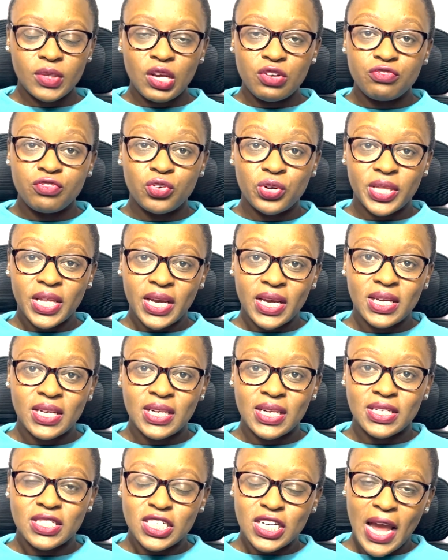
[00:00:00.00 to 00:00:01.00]
for the
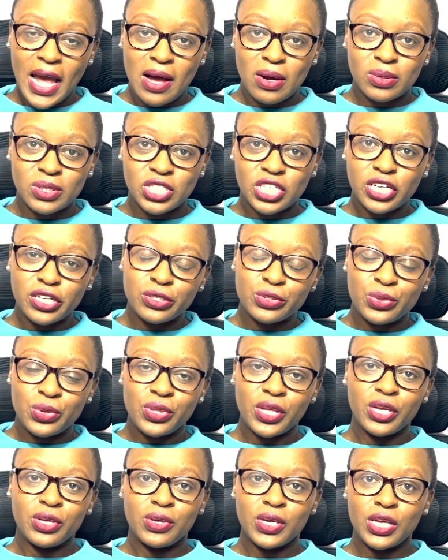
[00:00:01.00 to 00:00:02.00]
English culture, so
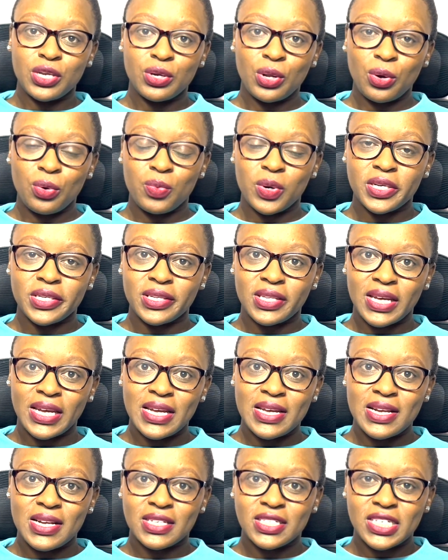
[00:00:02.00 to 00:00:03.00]
that you can know what the
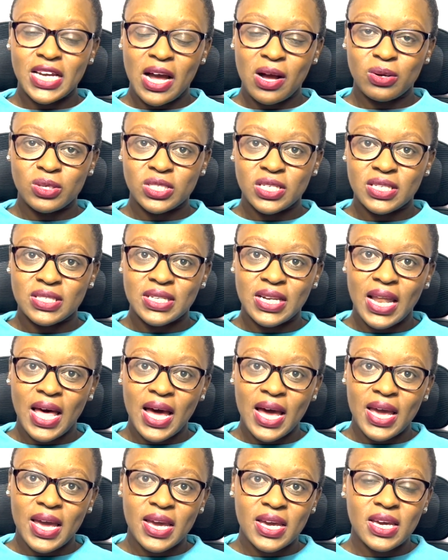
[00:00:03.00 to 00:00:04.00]
English culture is
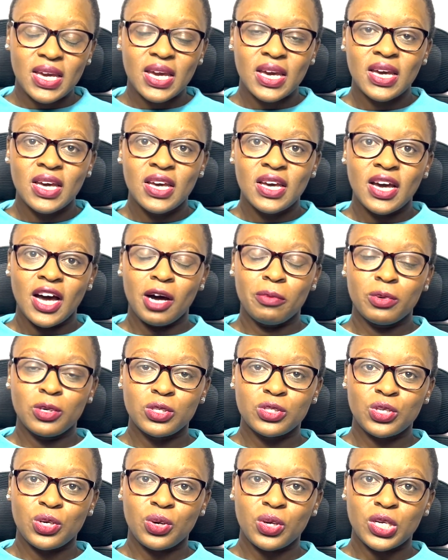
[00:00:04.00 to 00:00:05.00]
like. I'm
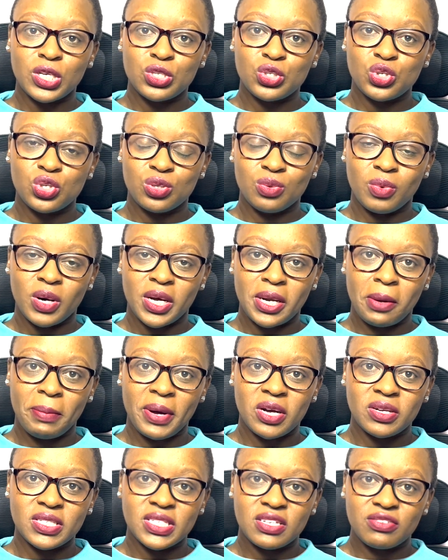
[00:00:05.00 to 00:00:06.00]
also going to do one
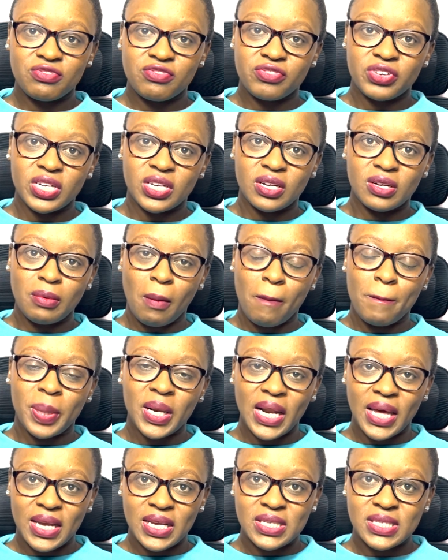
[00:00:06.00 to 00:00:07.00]
about different
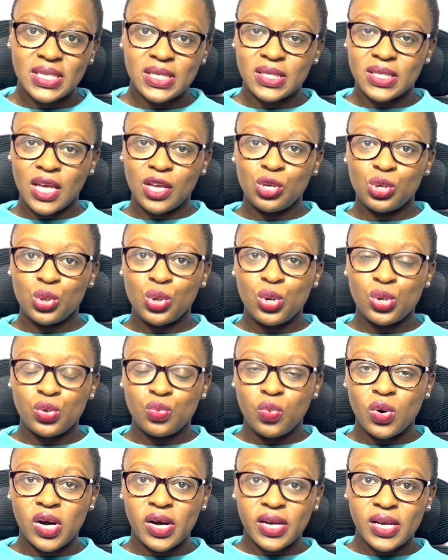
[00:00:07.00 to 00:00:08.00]
places that you could
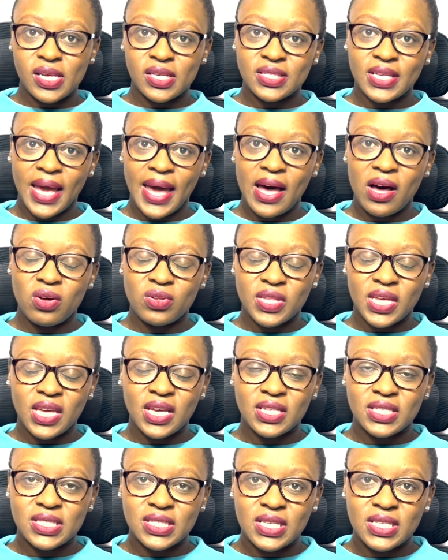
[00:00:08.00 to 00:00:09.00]
work as a healthcare
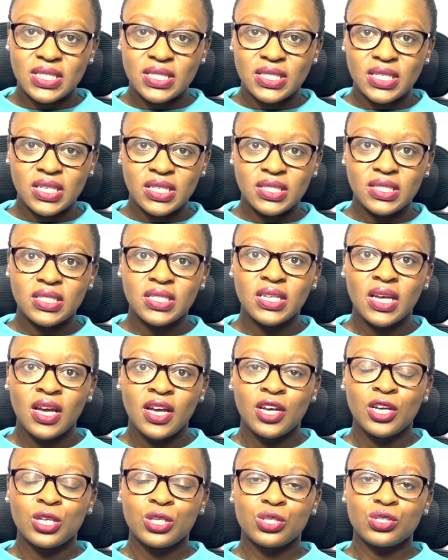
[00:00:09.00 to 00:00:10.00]
assistant,
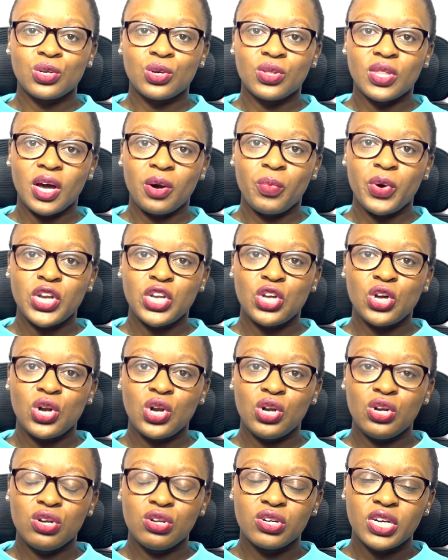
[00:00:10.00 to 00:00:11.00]
so that when you're
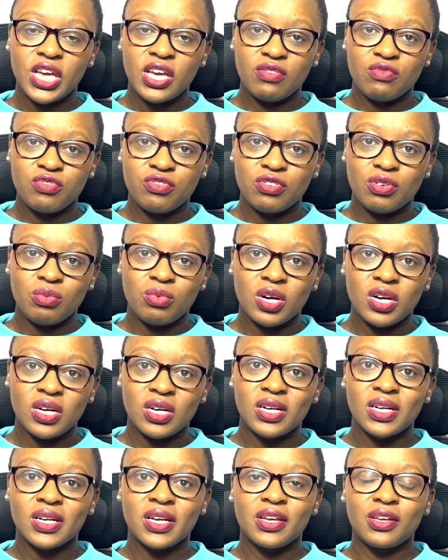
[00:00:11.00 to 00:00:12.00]
looking for
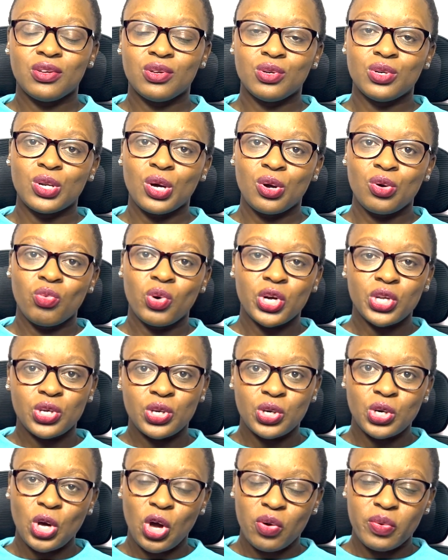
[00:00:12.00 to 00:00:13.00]
work, you know what you're
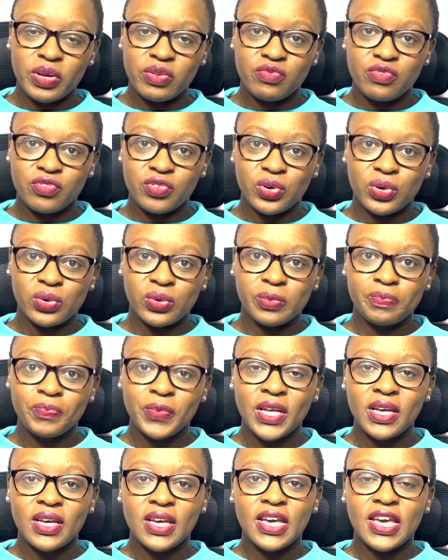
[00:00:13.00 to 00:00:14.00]
going for.
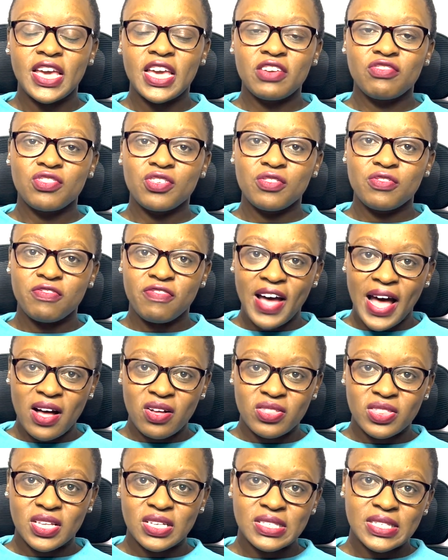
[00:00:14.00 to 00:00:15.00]
If you
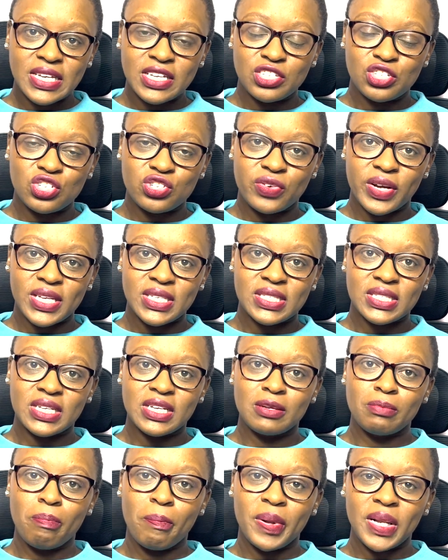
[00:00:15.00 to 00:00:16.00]
found this
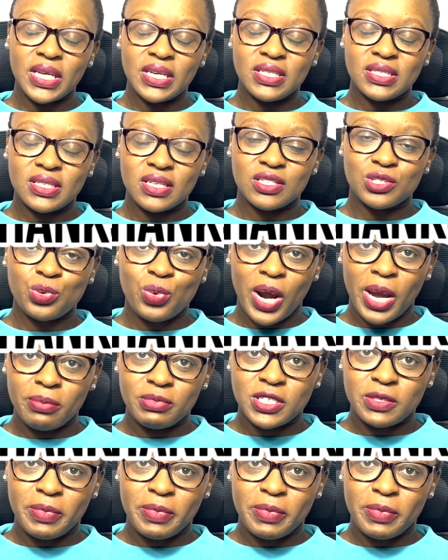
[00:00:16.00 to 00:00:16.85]
interesting, please subscribe to